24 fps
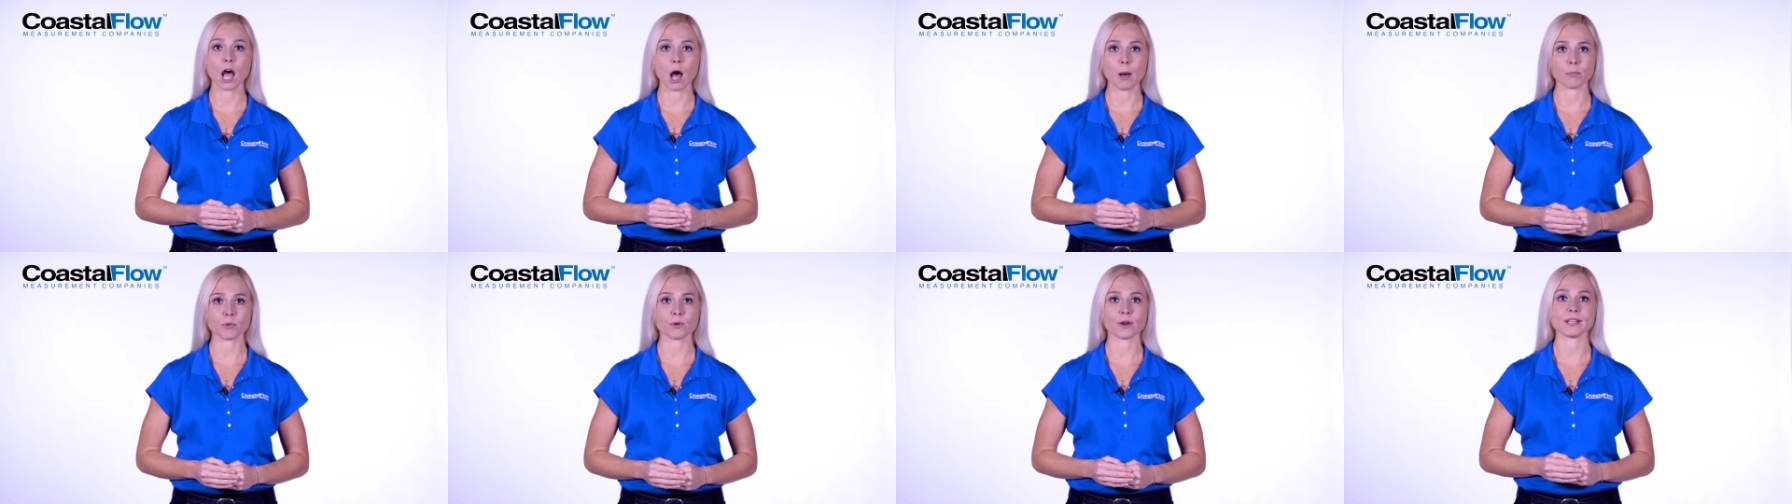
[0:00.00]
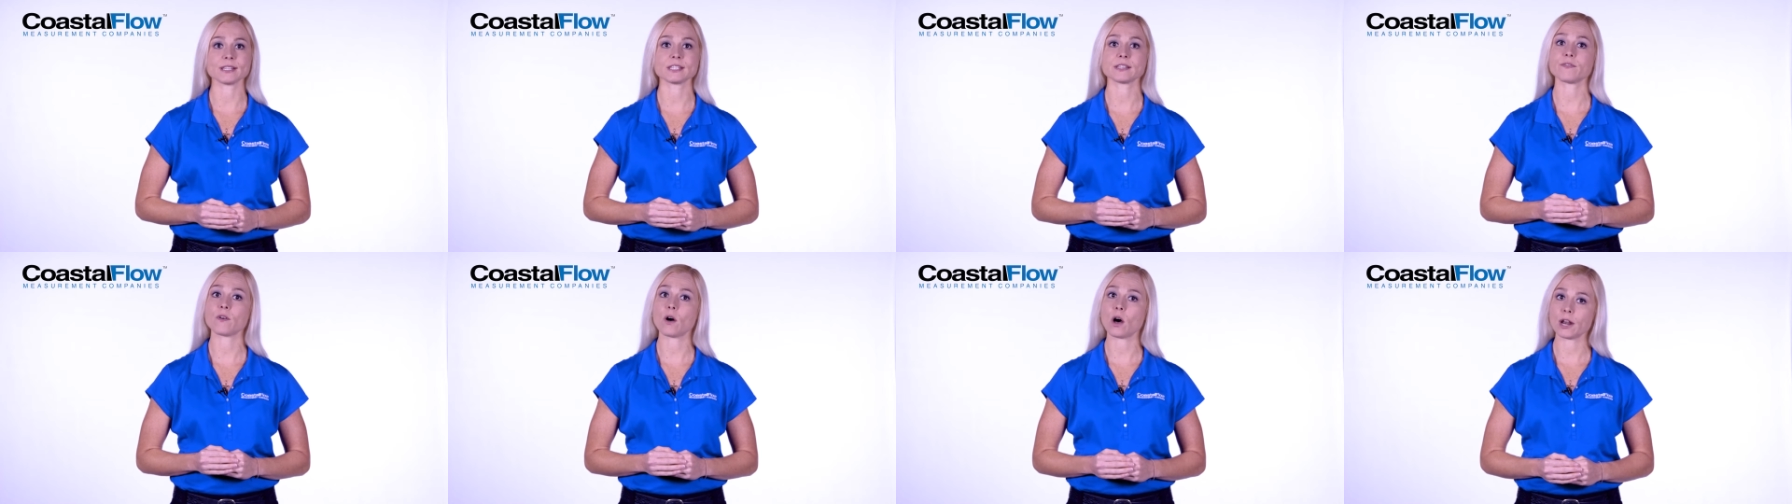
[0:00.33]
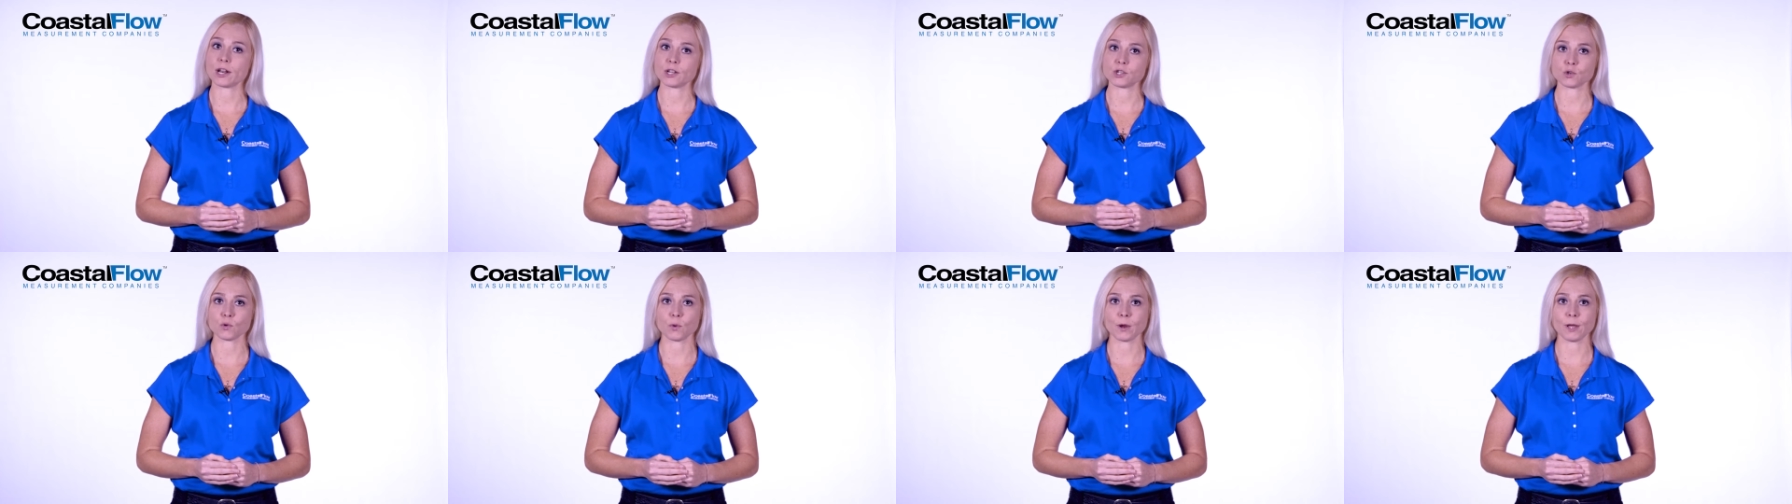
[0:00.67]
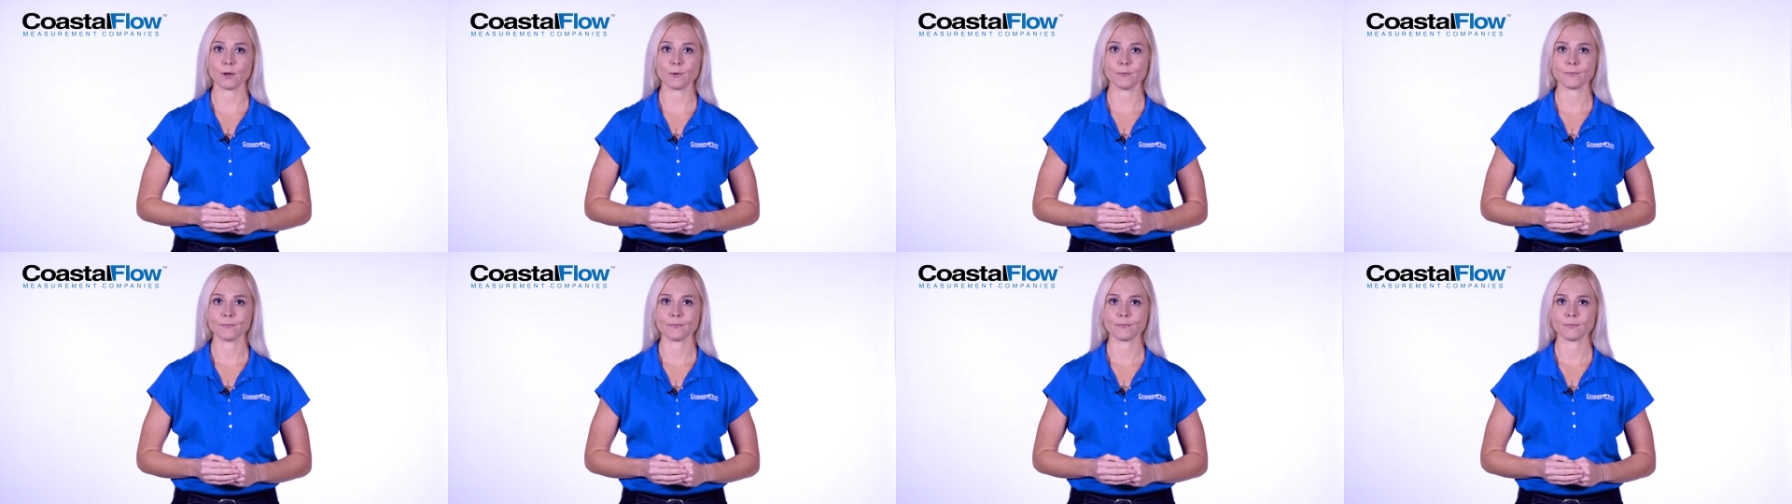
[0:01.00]
a comprehensive audit
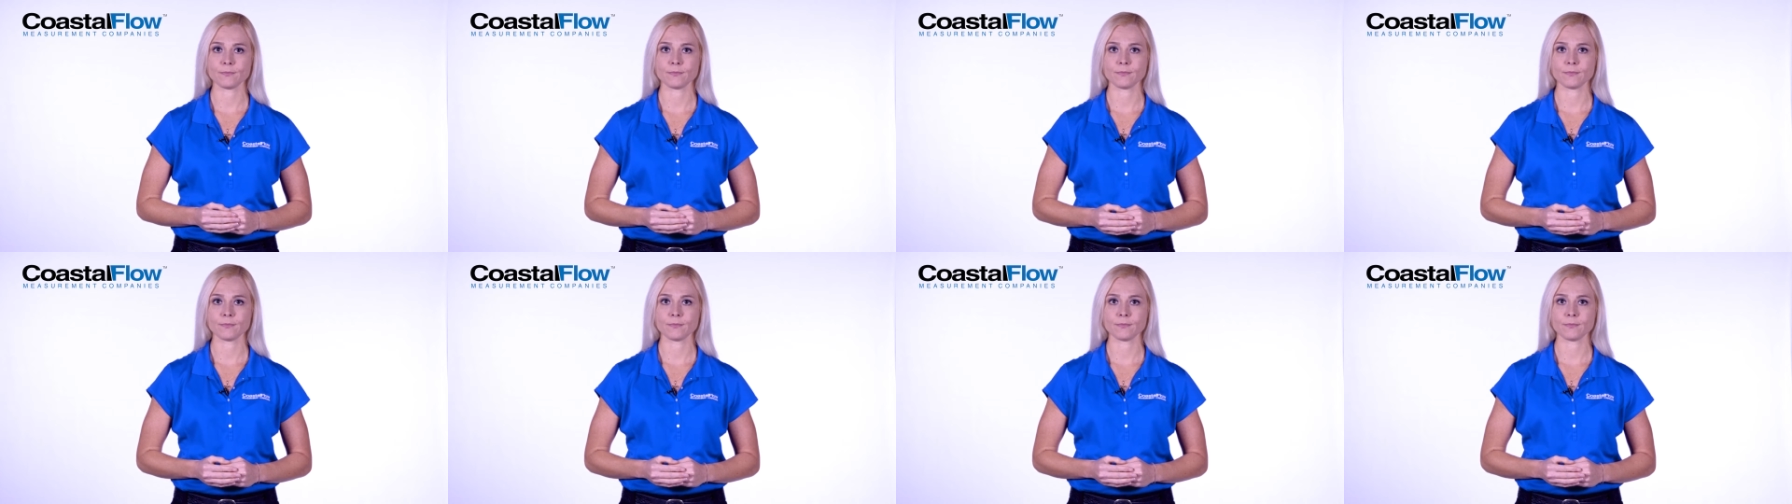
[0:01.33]
trail.